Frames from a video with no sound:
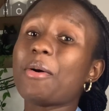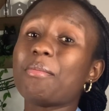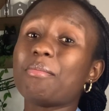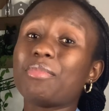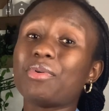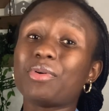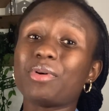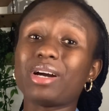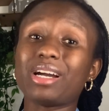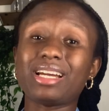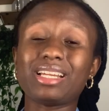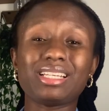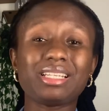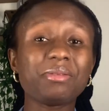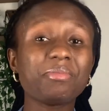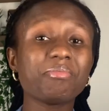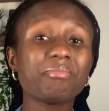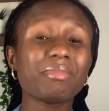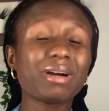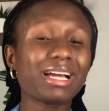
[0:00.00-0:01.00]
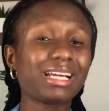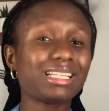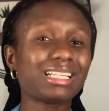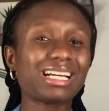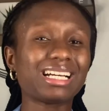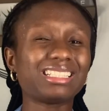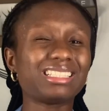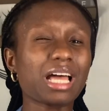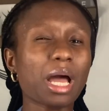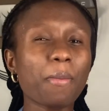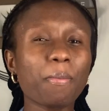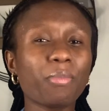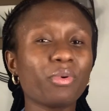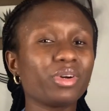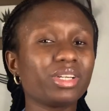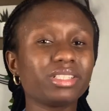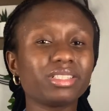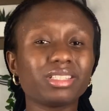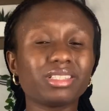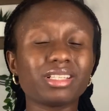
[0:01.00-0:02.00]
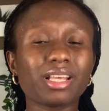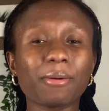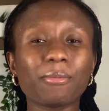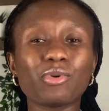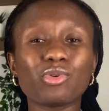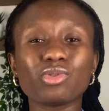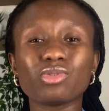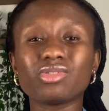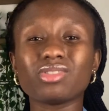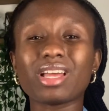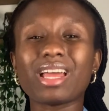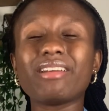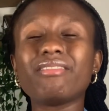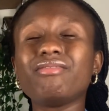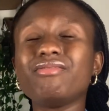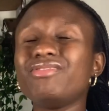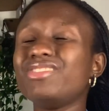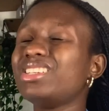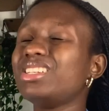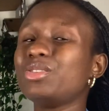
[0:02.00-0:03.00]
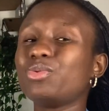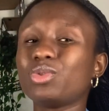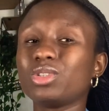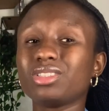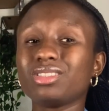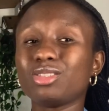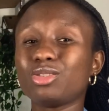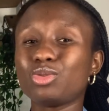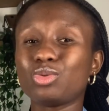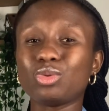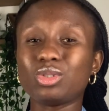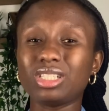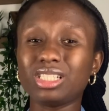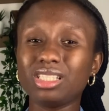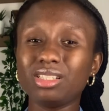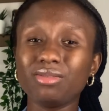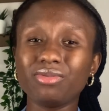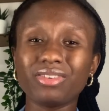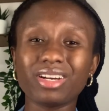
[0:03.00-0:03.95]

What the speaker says: But I didn't mind at that point in time because I really wanted to leave.